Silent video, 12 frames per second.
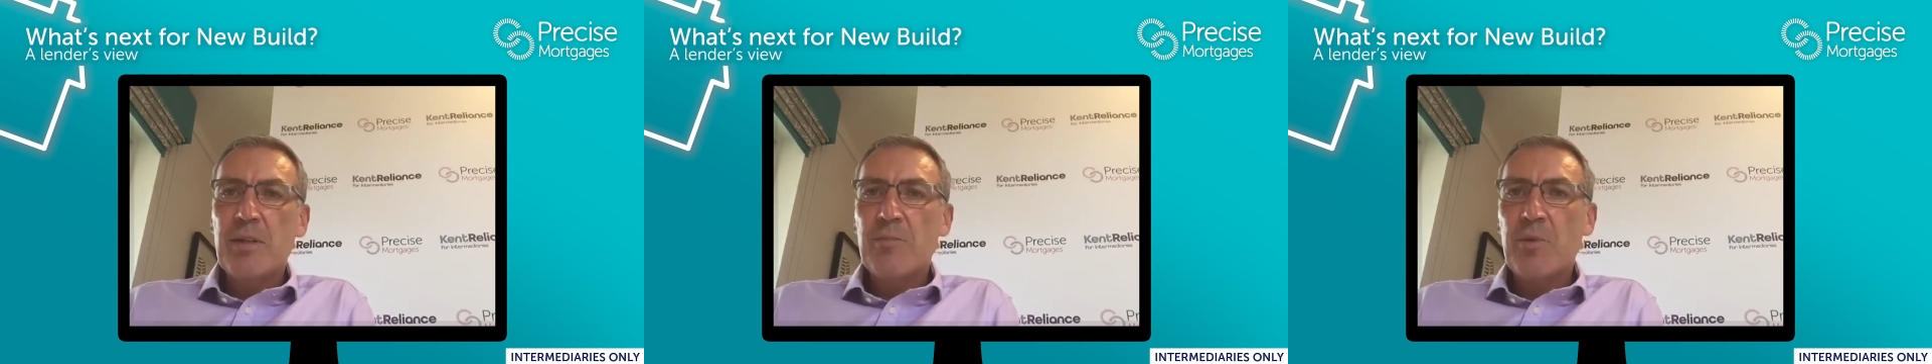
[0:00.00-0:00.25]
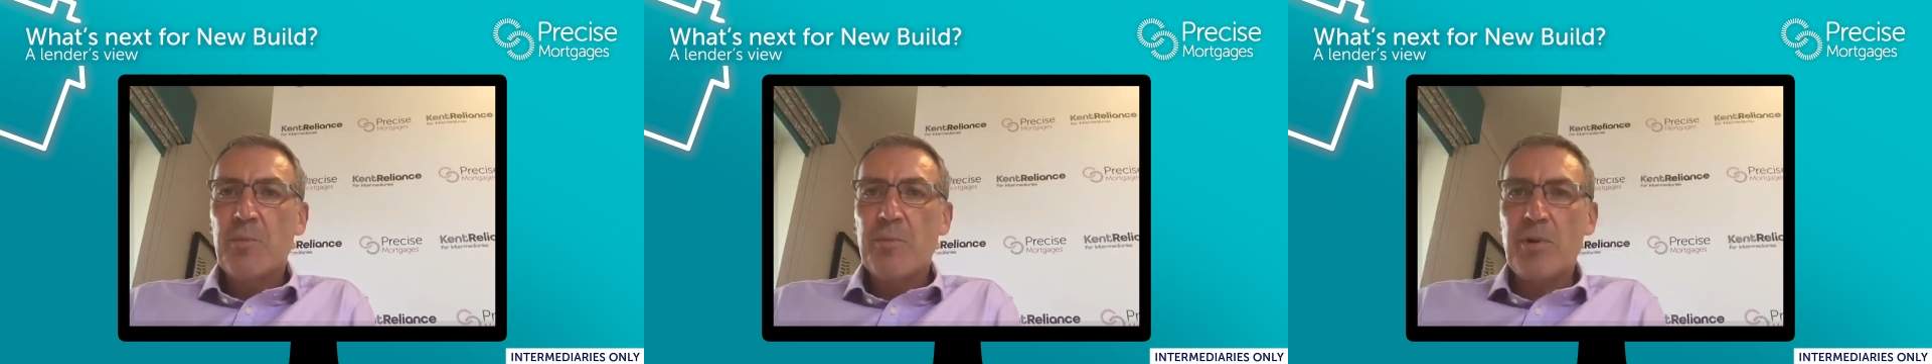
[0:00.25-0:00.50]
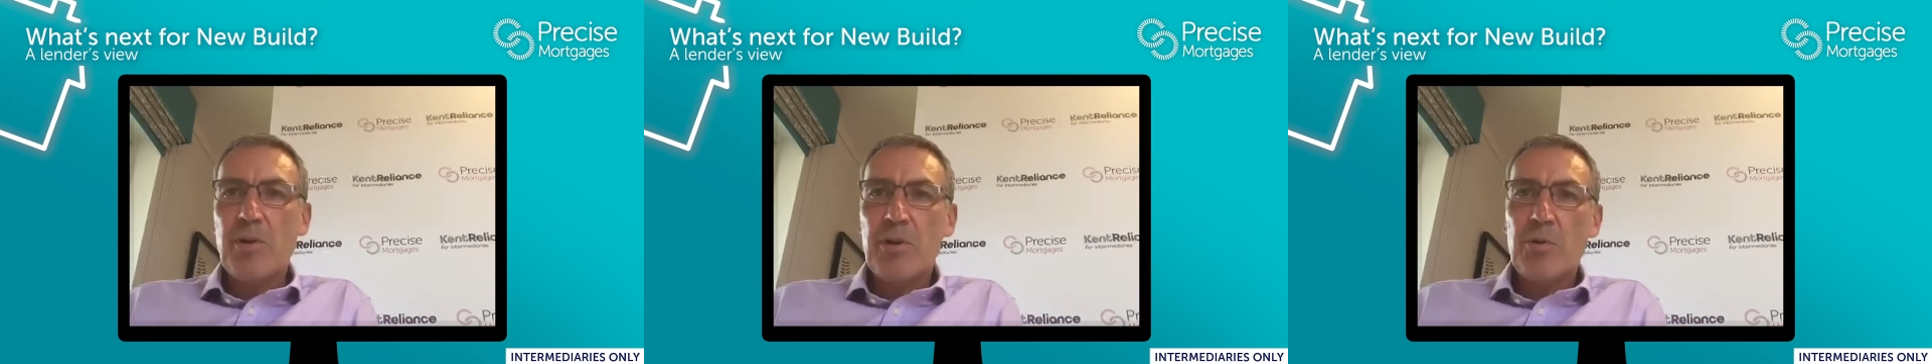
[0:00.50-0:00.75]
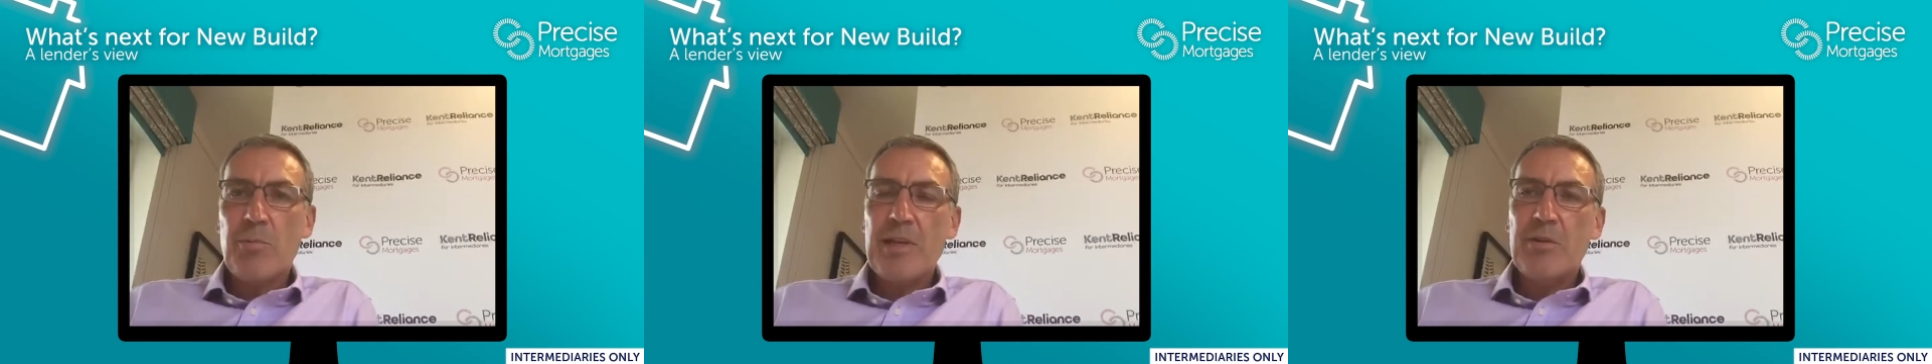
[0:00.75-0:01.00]
probably only
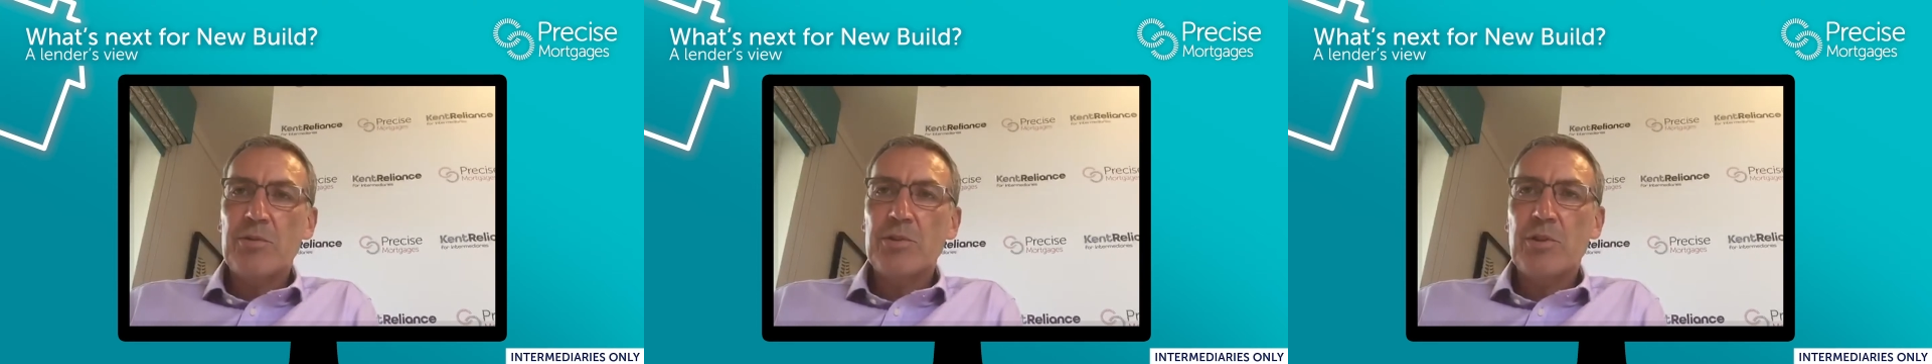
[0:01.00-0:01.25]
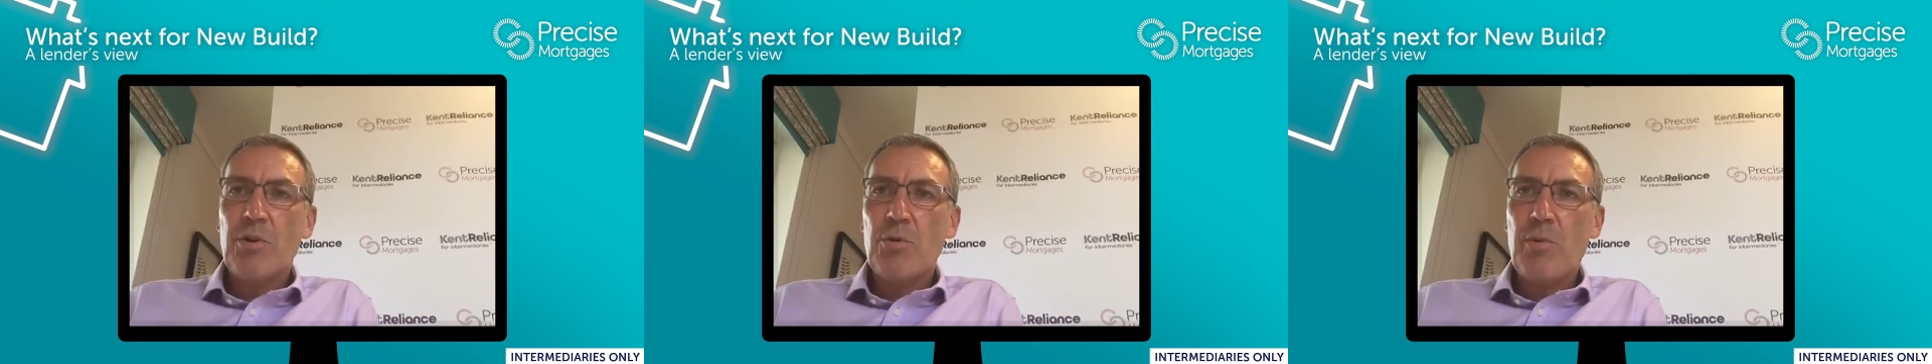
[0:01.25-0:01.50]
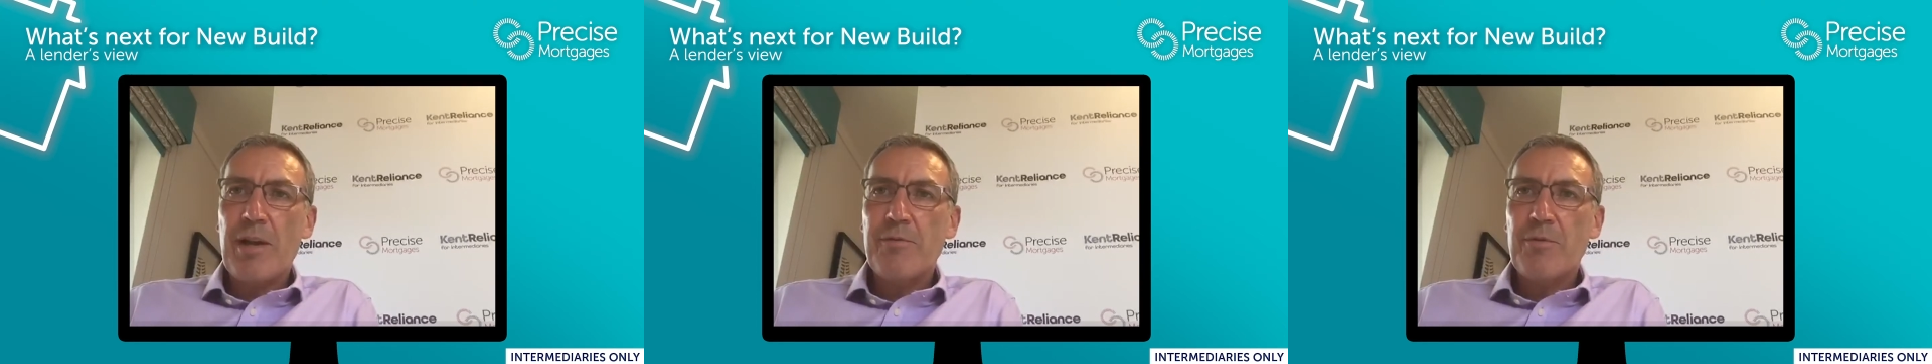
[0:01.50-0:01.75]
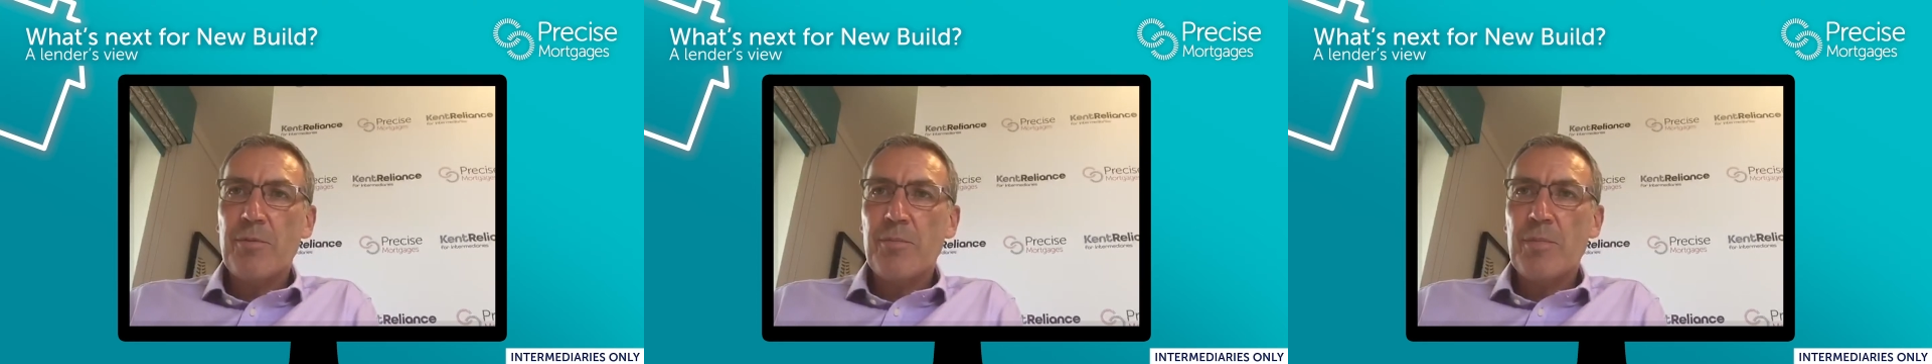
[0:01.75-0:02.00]
a week or so away
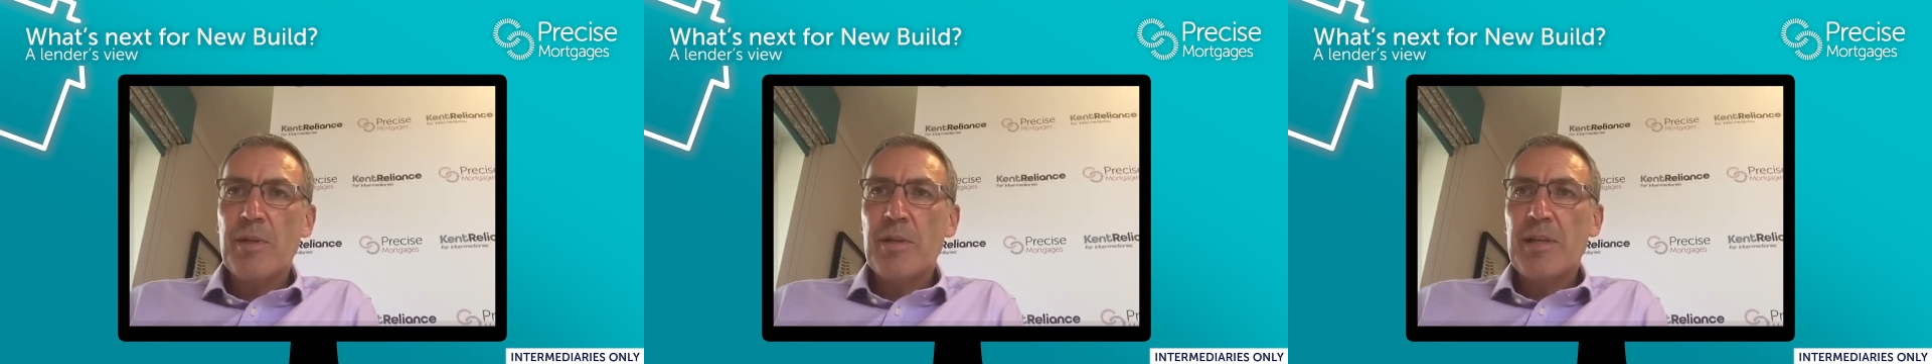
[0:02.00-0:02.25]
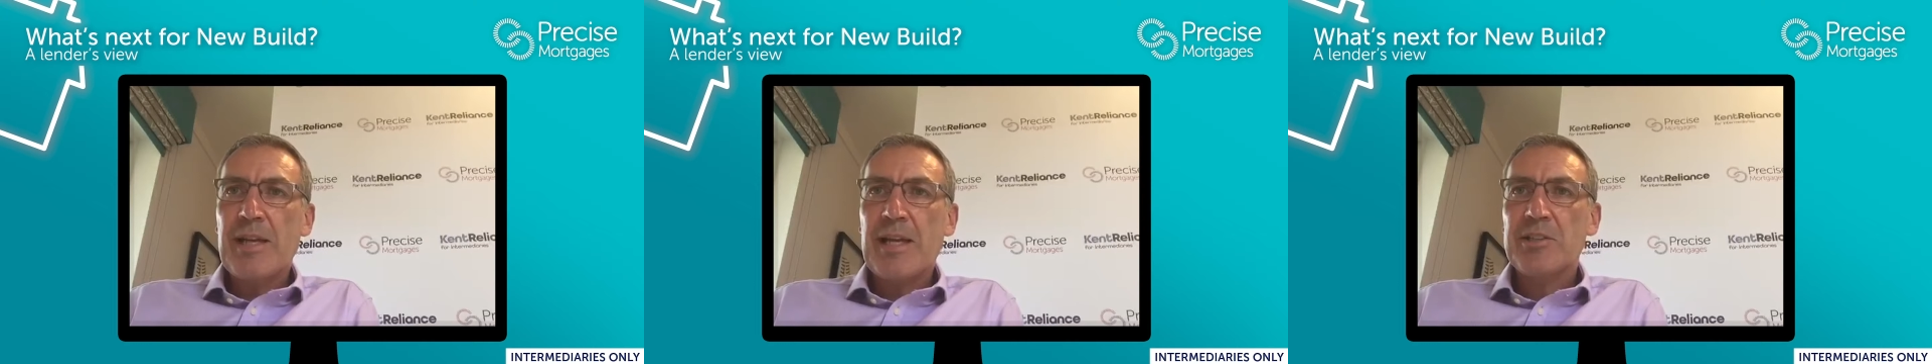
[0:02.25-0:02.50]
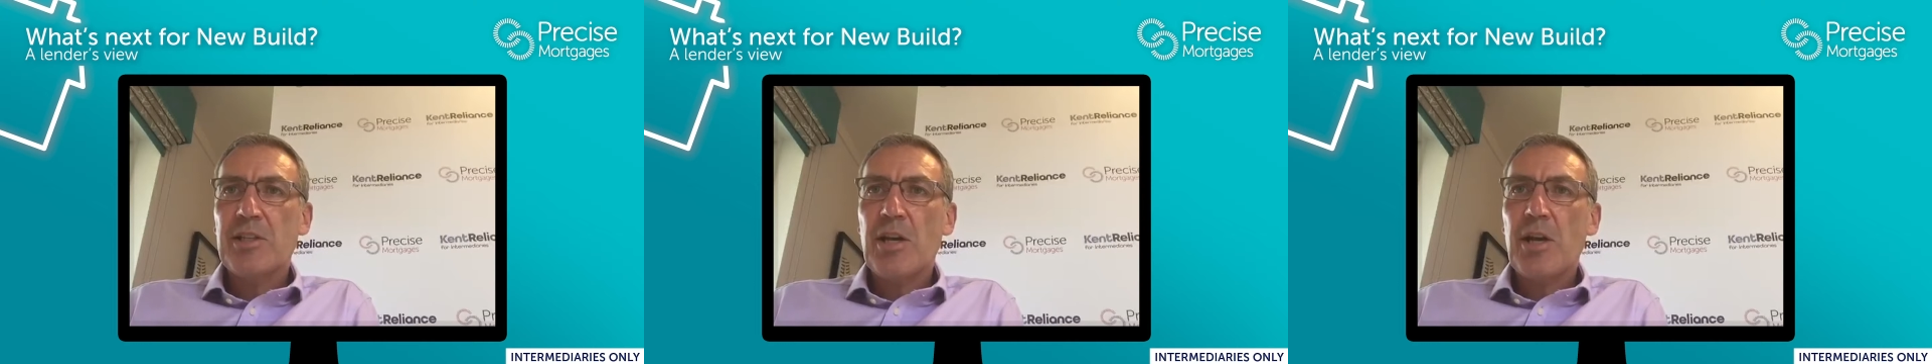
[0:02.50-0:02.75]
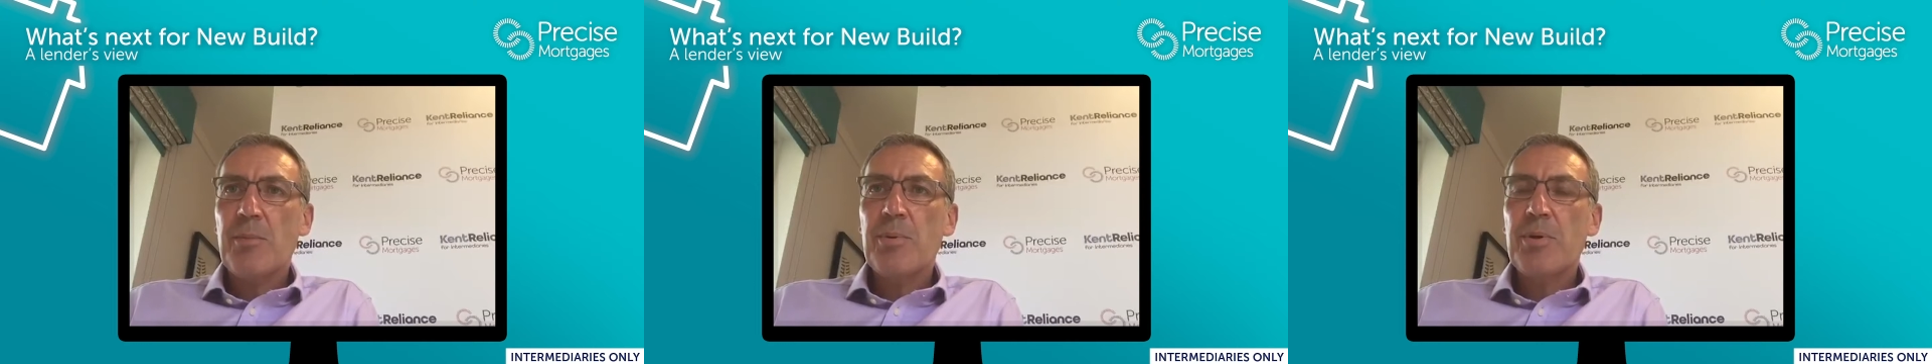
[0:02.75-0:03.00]
from catching
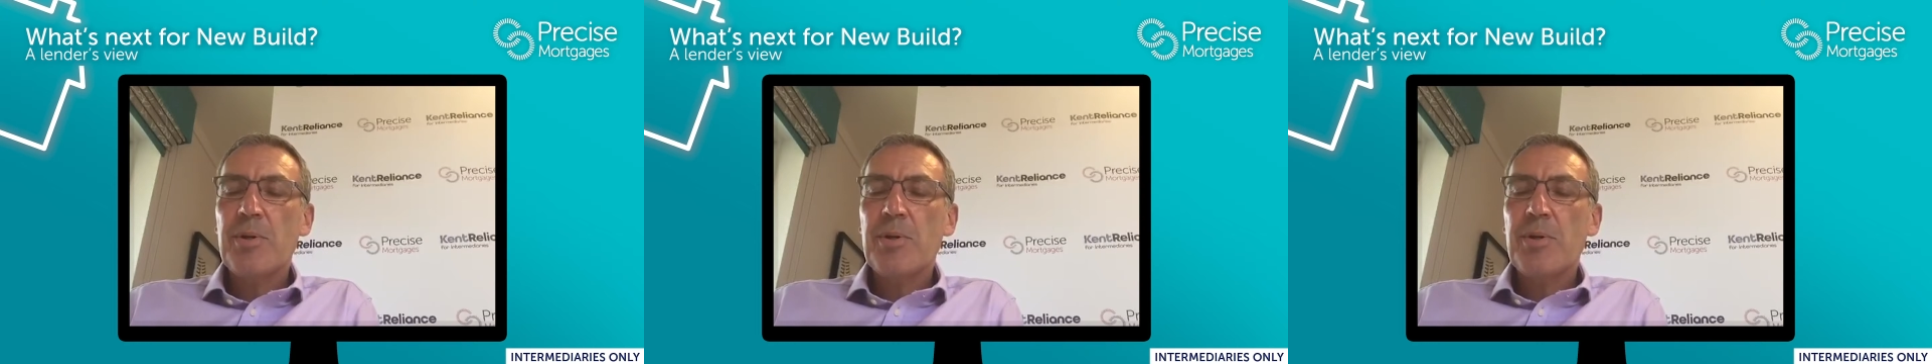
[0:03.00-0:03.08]
up